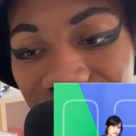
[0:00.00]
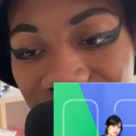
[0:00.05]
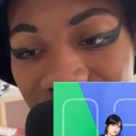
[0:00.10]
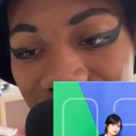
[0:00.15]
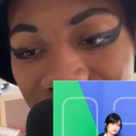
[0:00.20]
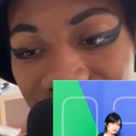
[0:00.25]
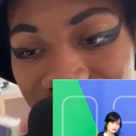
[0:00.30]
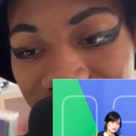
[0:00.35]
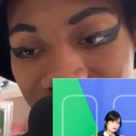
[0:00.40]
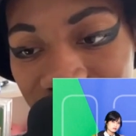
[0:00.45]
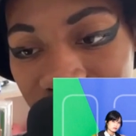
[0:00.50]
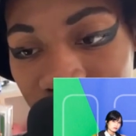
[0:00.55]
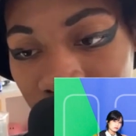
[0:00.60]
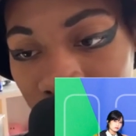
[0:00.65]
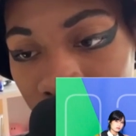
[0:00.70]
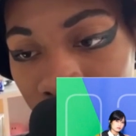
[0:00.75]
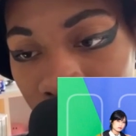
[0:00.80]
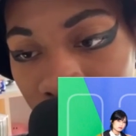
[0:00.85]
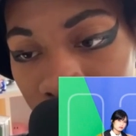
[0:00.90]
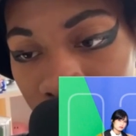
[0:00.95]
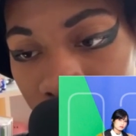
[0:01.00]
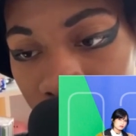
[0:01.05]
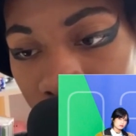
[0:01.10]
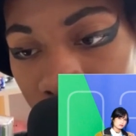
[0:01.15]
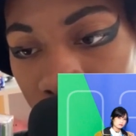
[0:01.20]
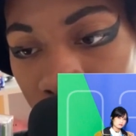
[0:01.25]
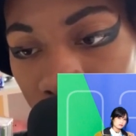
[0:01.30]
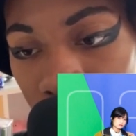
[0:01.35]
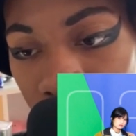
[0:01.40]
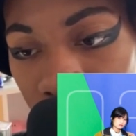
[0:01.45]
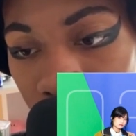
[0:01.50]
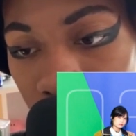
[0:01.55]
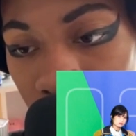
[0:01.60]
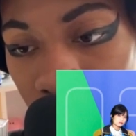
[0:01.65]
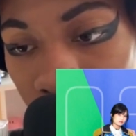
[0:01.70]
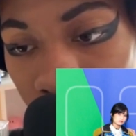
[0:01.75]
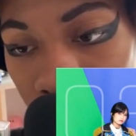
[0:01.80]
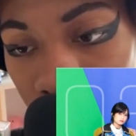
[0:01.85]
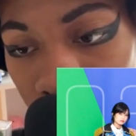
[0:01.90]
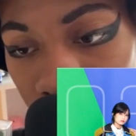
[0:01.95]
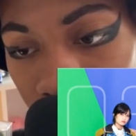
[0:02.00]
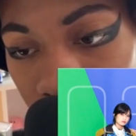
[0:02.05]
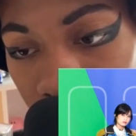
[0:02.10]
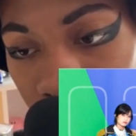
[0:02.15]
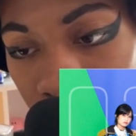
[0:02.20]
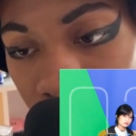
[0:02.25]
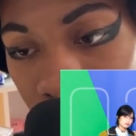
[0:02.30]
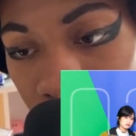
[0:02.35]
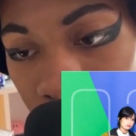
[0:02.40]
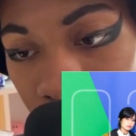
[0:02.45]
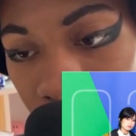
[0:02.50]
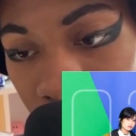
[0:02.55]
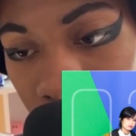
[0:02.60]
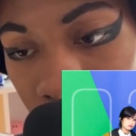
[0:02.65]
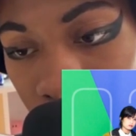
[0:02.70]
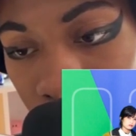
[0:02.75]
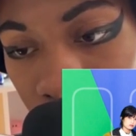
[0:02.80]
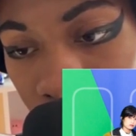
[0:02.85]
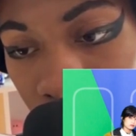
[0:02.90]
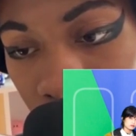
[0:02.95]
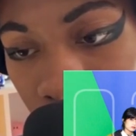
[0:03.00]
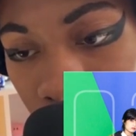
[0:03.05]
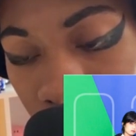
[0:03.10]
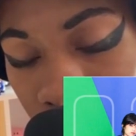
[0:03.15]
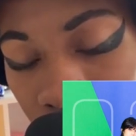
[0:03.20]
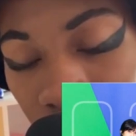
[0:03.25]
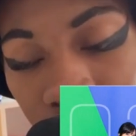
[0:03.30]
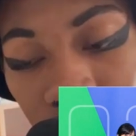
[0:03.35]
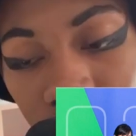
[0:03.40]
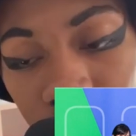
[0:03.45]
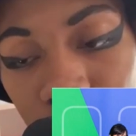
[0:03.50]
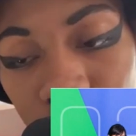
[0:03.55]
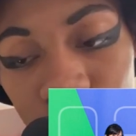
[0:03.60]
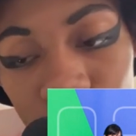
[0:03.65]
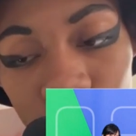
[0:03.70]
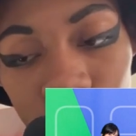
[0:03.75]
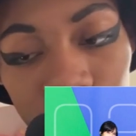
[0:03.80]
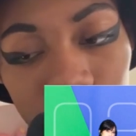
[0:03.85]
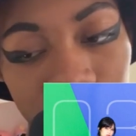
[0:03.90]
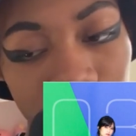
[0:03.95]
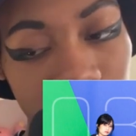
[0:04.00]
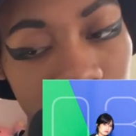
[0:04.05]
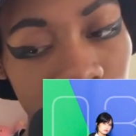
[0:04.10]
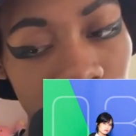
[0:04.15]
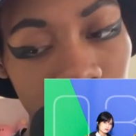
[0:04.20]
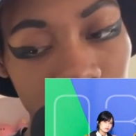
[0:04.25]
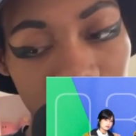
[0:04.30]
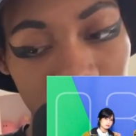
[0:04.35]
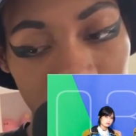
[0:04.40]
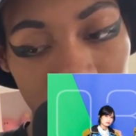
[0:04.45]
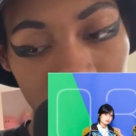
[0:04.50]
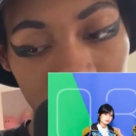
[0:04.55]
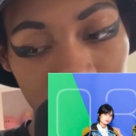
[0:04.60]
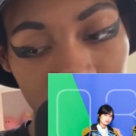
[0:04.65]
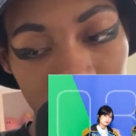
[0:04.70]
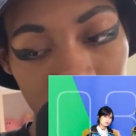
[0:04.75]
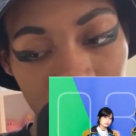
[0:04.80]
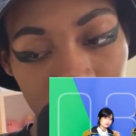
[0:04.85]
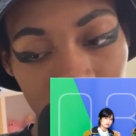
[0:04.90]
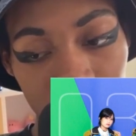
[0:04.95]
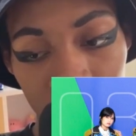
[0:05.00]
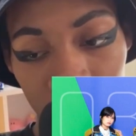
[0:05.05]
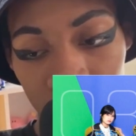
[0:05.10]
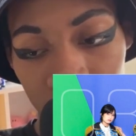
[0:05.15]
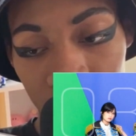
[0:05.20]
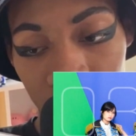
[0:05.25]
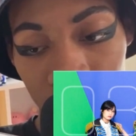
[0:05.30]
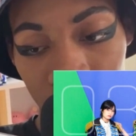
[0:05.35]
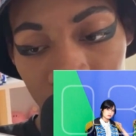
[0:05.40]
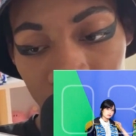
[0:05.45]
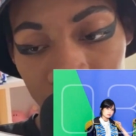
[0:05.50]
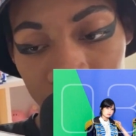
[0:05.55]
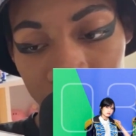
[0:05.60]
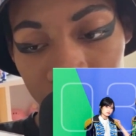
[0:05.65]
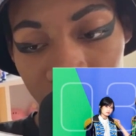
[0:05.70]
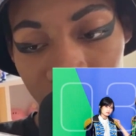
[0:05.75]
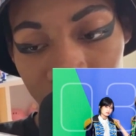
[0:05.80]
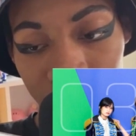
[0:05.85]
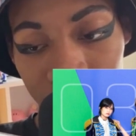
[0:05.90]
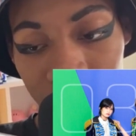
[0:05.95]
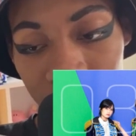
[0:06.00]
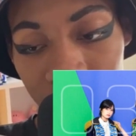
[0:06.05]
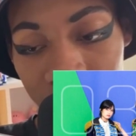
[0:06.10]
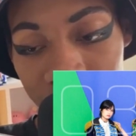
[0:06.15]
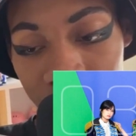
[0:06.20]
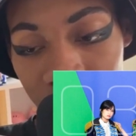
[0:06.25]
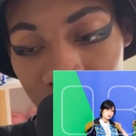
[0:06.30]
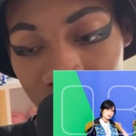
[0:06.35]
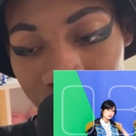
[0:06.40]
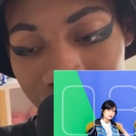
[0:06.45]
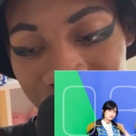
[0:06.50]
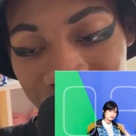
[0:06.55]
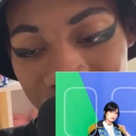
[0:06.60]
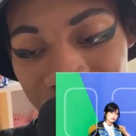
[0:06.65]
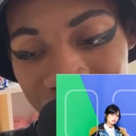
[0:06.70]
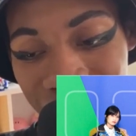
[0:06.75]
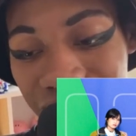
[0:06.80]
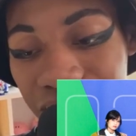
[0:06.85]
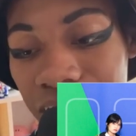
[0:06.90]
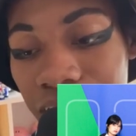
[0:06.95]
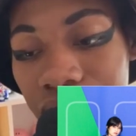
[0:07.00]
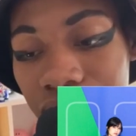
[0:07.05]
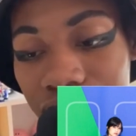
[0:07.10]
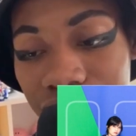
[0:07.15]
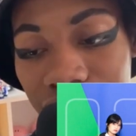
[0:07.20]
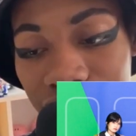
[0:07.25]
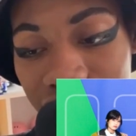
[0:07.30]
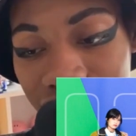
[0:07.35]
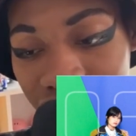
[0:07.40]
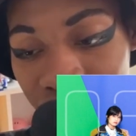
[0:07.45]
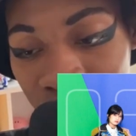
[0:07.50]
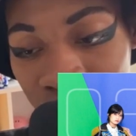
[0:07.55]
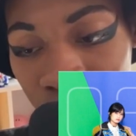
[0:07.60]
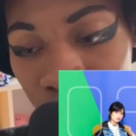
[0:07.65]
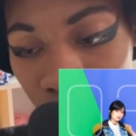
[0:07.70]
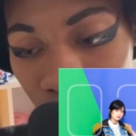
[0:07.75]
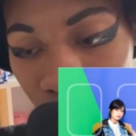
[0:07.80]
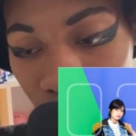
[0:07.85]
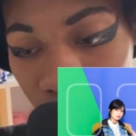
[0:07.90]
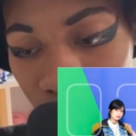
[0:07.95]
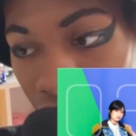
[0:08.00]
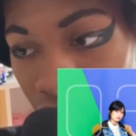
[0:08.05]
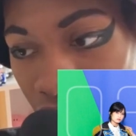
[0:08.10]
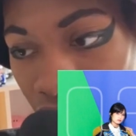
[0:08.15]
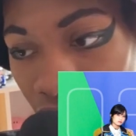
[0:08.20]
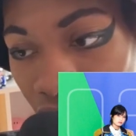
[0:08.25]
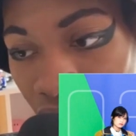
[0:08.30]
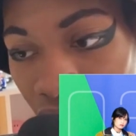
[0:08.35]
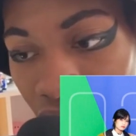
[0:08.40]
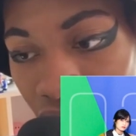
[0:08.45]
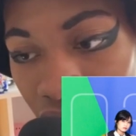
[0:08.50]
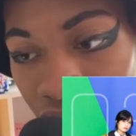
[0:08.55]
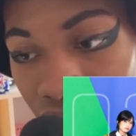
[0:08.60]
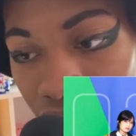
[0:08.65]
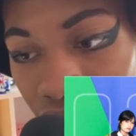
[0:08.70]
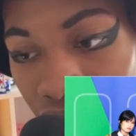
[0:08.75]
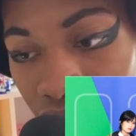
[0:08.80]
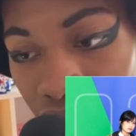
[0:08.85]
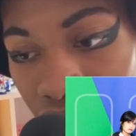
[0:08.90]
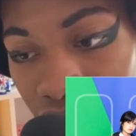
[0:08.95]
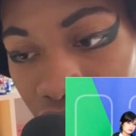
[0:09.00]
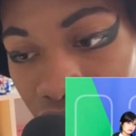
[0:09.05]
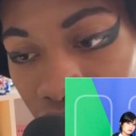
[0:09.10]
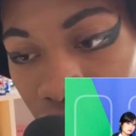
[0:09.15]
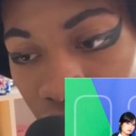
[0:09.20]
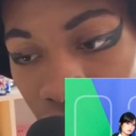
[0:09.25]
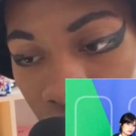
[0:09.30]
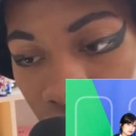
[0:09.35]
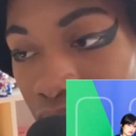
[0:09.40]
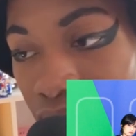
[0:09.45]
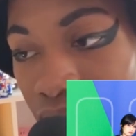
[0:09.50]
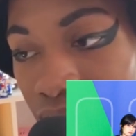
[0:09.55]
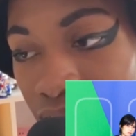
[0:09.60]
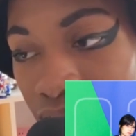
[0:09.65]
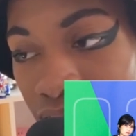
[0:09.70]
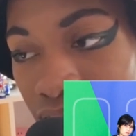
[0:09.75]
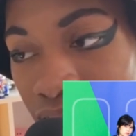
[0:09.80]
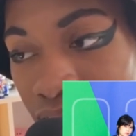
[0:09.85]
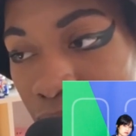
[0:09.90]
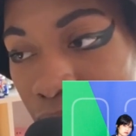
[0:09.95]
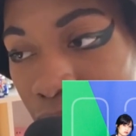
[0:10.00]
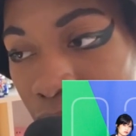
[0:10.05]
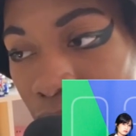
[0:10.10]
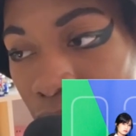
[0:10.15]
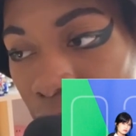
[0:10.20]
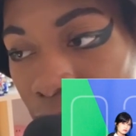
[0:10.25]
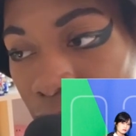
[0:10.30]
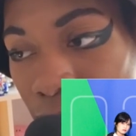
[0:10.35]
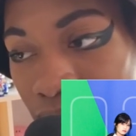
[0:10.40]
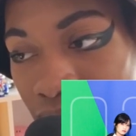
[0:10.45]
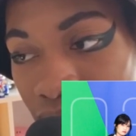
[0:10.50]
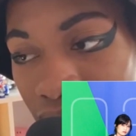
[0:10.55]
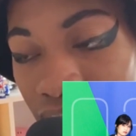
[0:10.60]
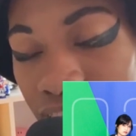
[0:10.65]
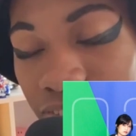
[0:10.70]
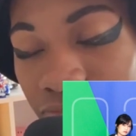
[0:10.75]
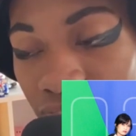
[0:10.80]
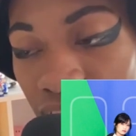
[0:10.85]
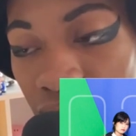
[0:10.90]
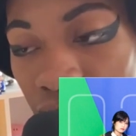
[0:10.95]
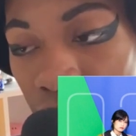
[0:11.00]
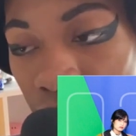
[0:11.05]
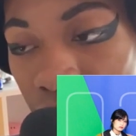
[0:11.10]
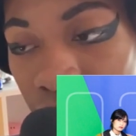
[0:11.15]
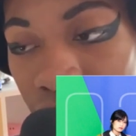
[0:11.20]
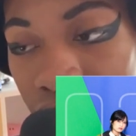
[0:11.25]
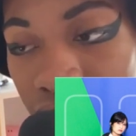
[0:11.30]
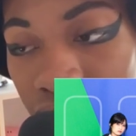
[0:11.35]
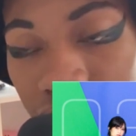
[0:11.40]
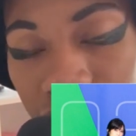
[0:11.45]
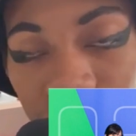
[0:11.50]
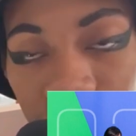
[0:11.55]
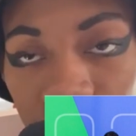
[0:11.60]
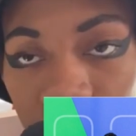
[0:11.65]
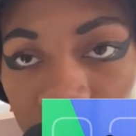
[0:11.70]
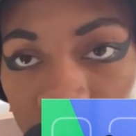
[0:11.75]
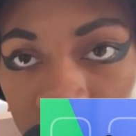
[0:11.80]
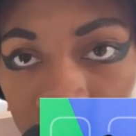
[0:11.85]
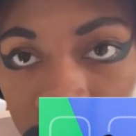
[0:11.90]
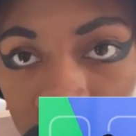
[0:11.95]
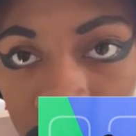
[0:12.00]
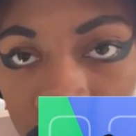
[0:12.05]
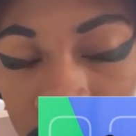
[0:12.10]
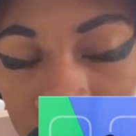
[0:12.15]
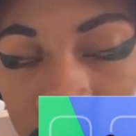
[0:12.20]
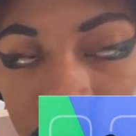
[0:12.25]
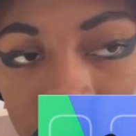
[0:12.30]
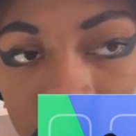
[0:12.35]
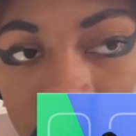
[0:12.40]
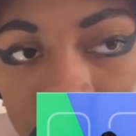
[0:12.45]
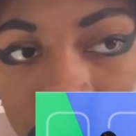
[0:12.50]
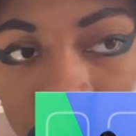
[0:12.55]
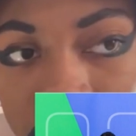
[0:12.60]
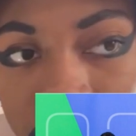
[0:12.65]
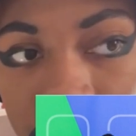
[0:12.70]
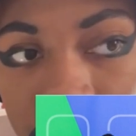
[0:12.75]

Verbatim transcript: it's a song called Sukino something something Tokyo. I don't remember what song this is, uh, so I'm not even gonna acknowledge it. Next New World and Endless Journey. This is probably my least favorite release that they've ever done because